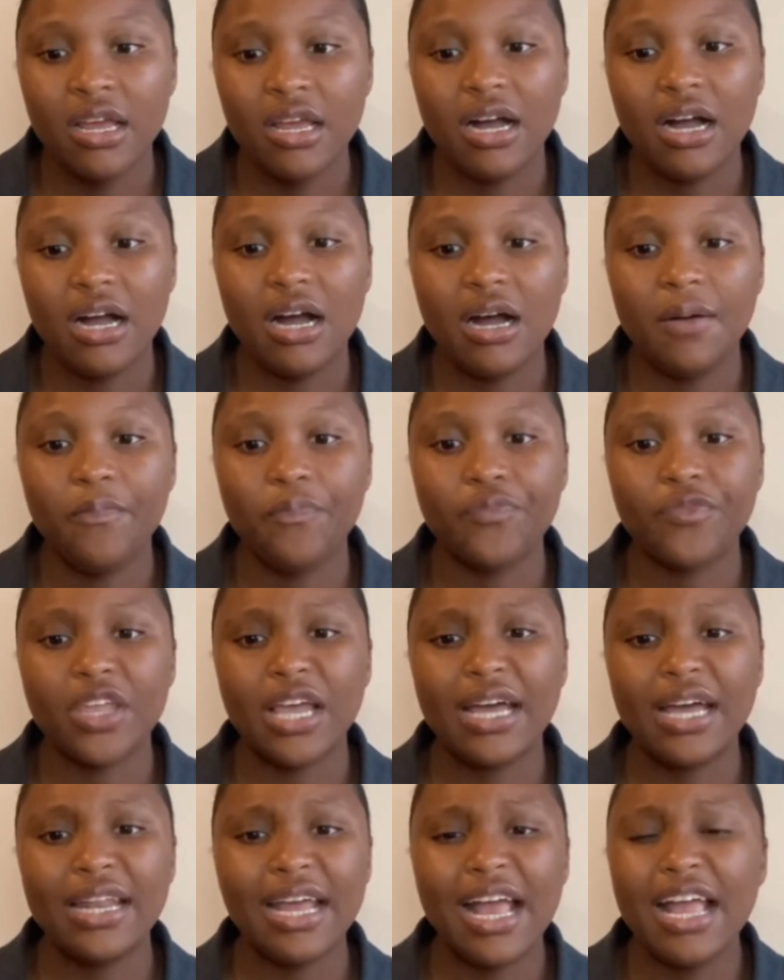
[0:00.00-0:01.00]
And
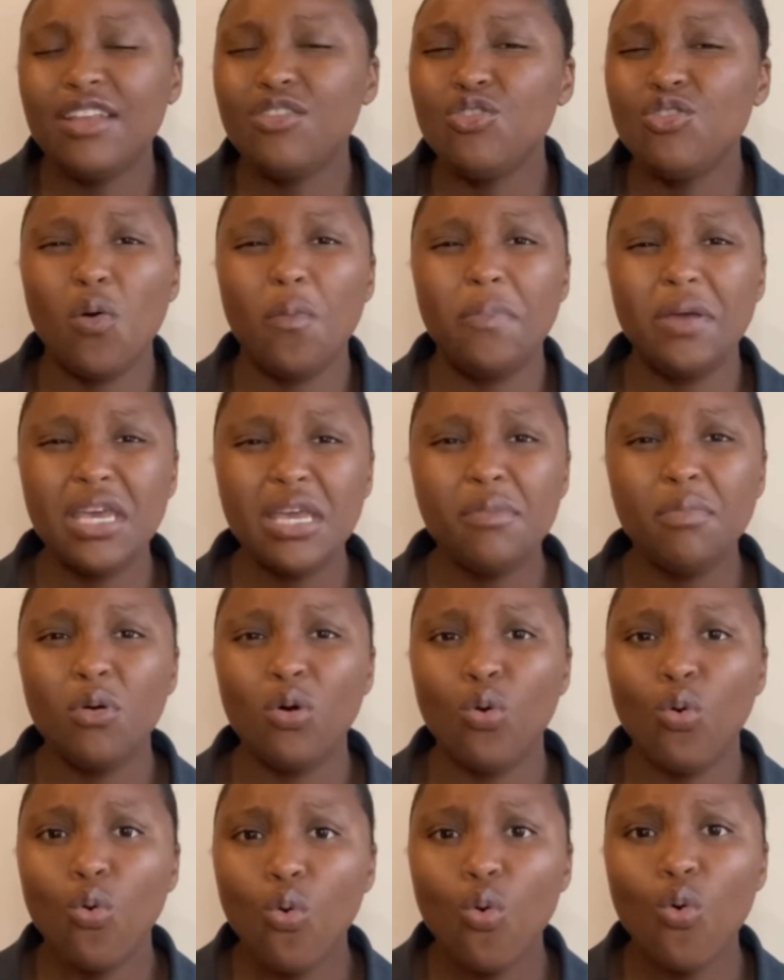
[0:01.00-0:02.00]
I know
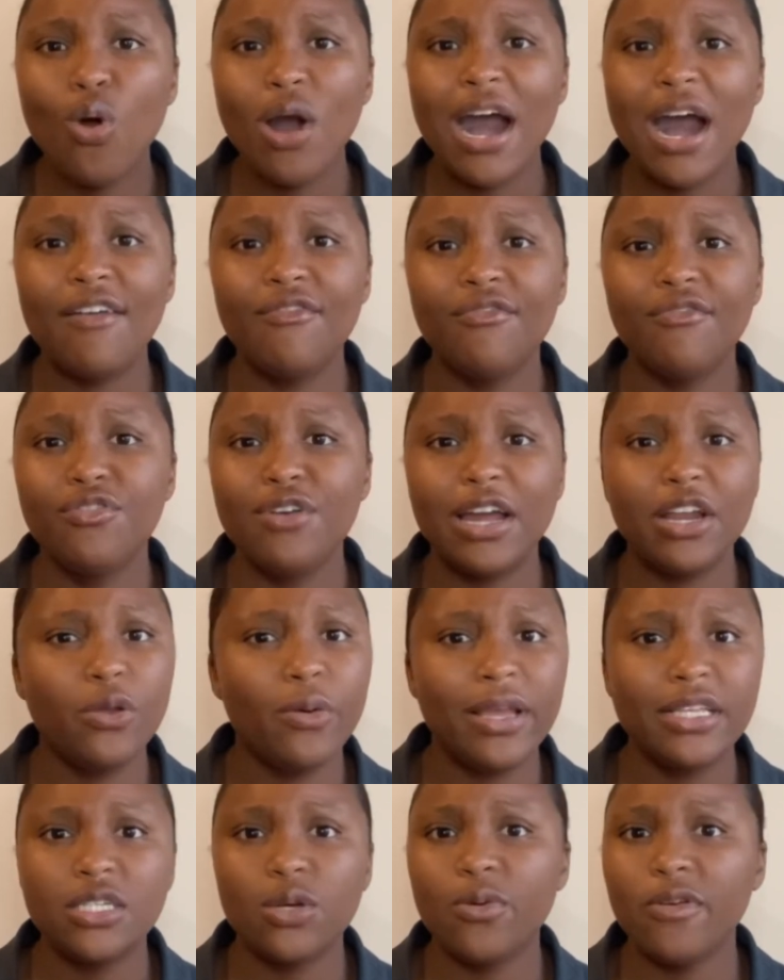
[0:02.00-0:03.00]
people who have
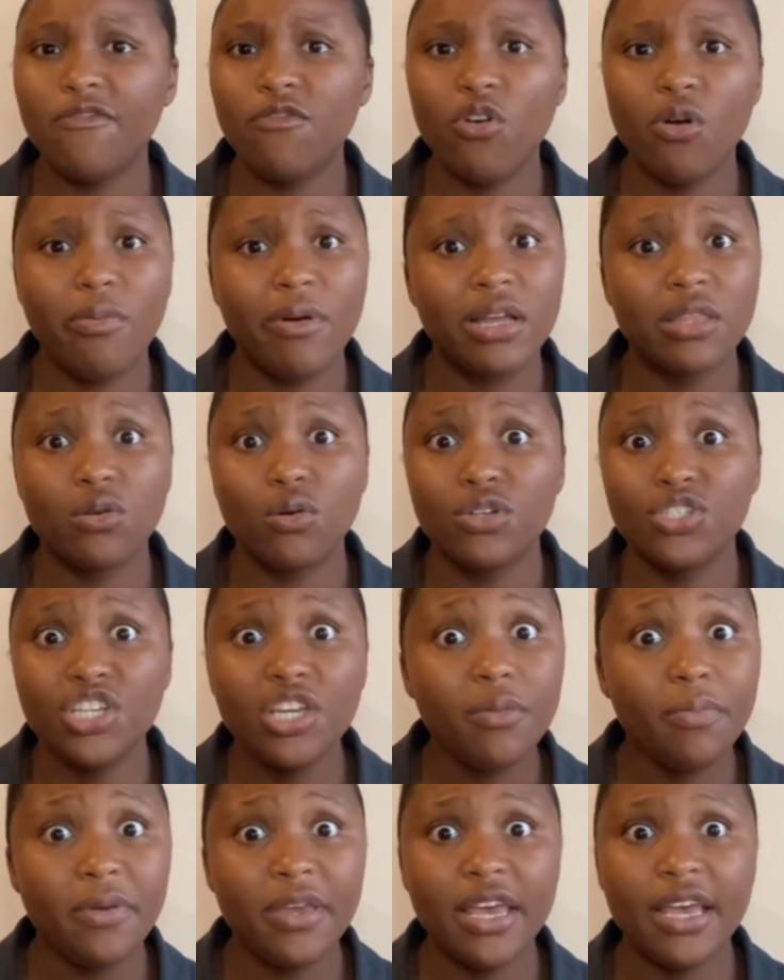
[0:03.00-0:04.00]
graduated with 4.0
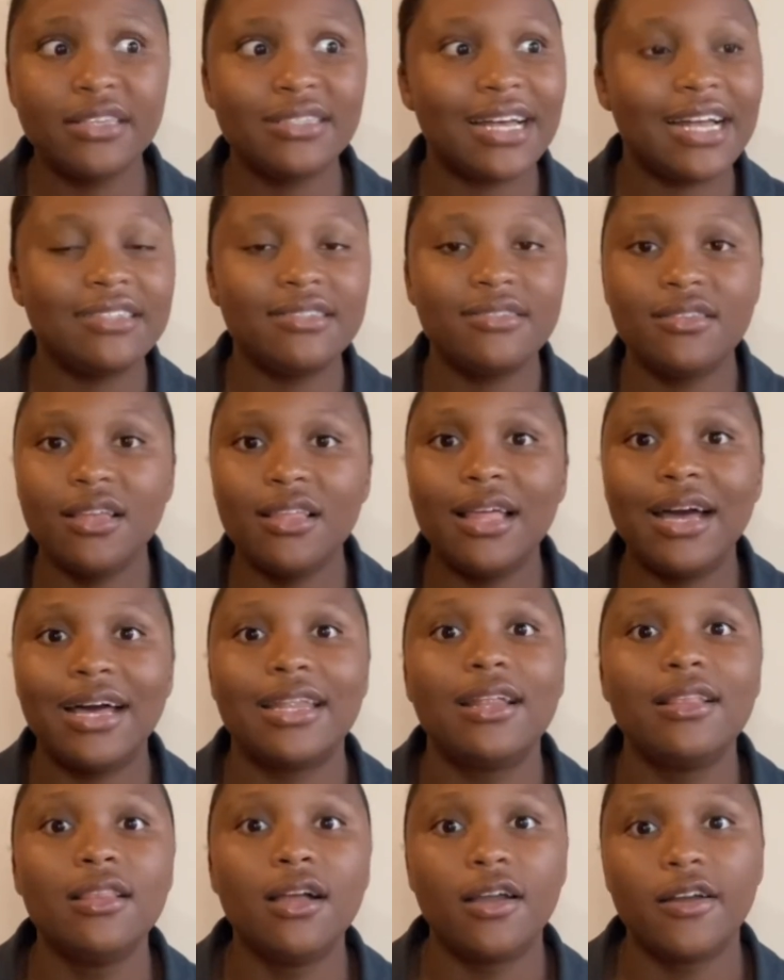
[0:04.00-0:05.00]
GPAs and still had
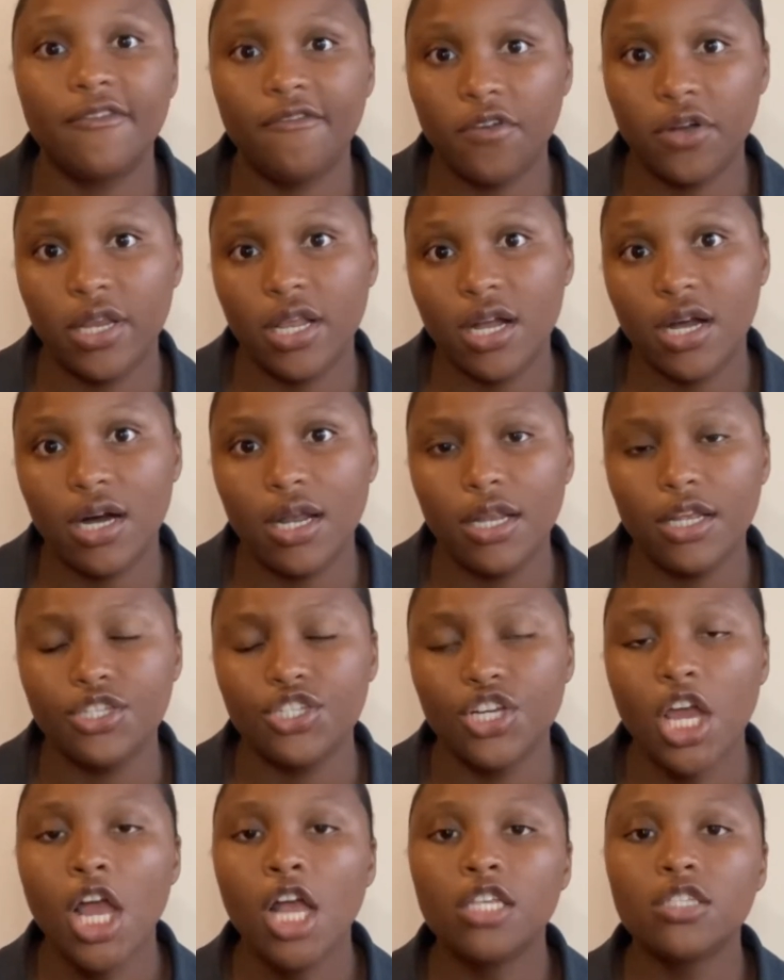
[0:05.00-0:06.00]
a lot of fun in college.
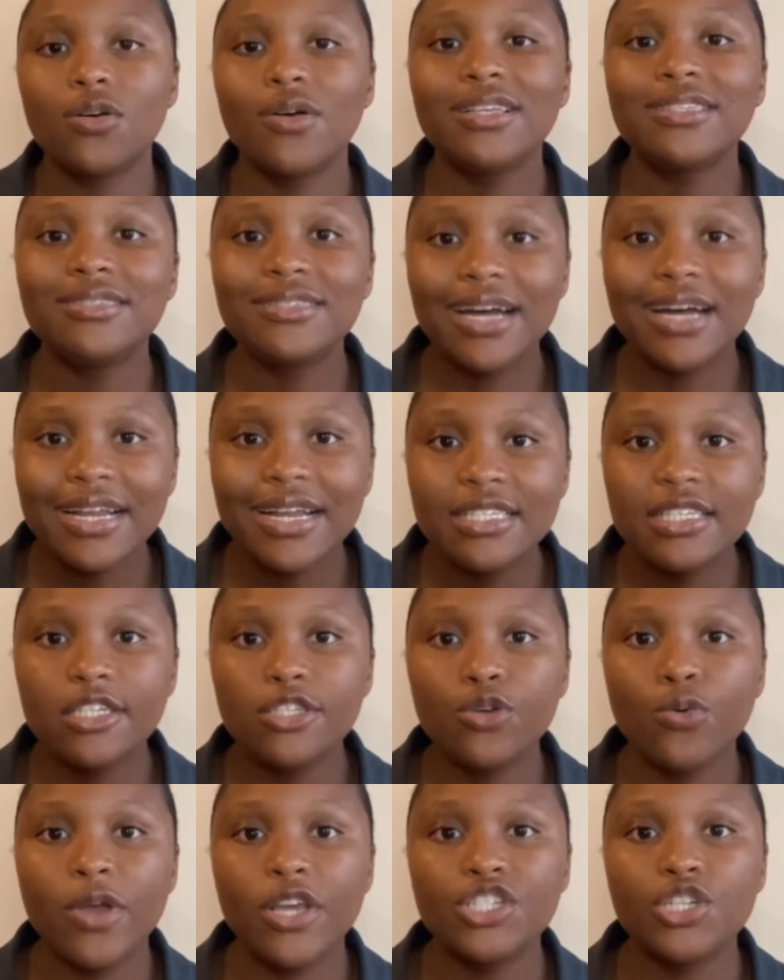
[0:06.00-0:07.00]
So it's not the
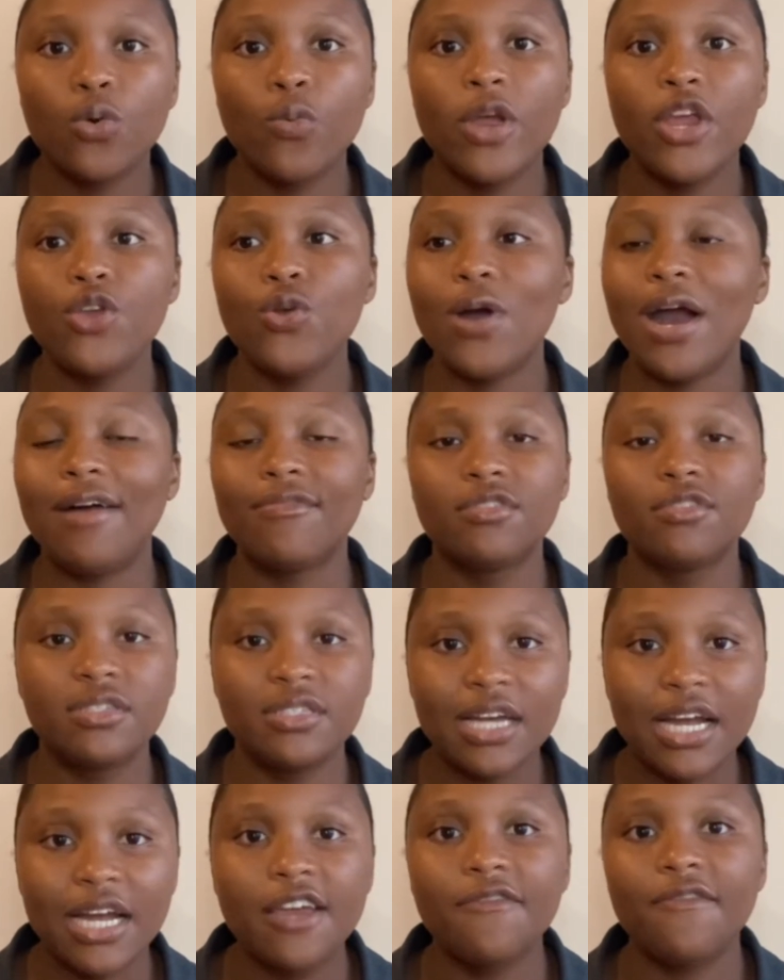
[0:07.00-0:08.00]
situation where you have to
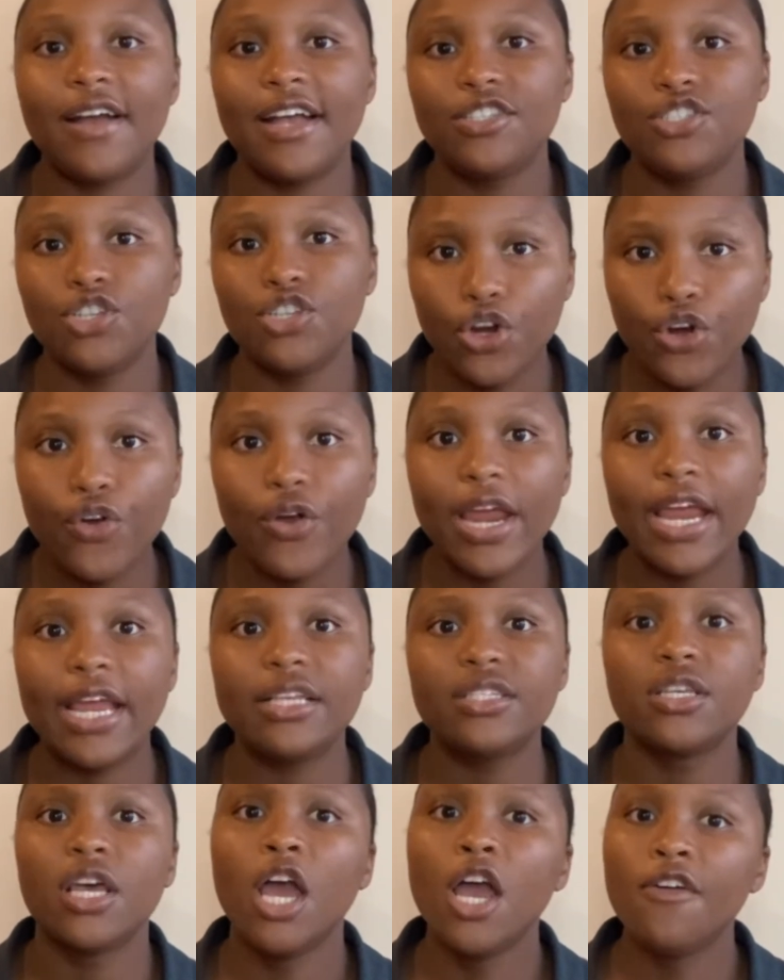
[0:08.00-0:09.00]
sacrifice your
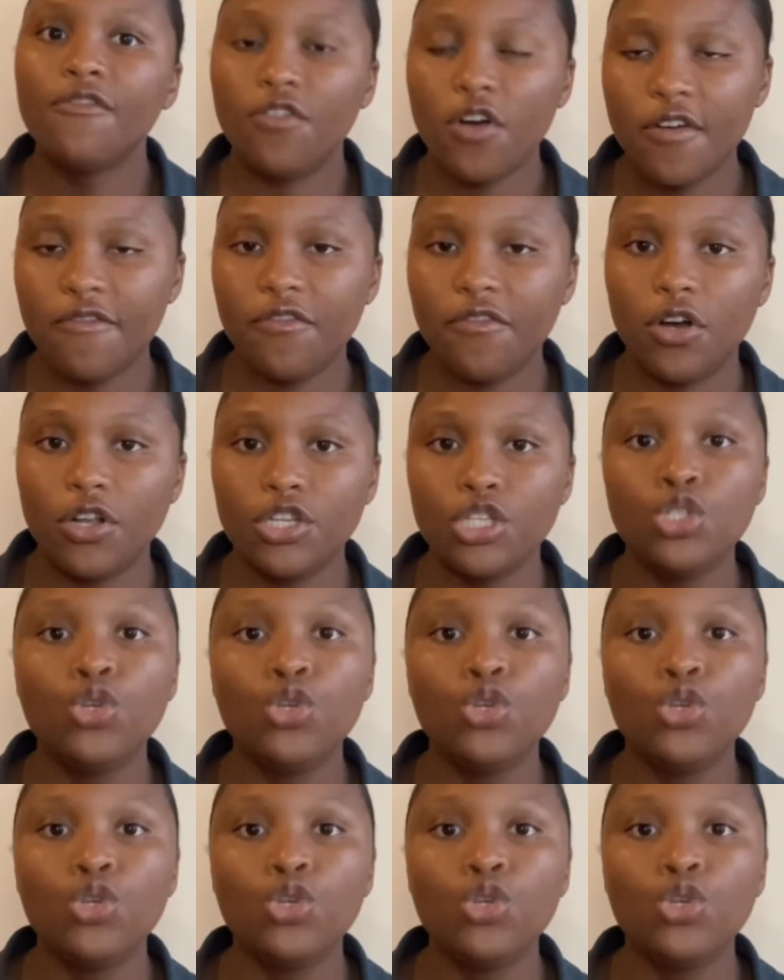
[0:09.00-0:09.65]
grades for fun.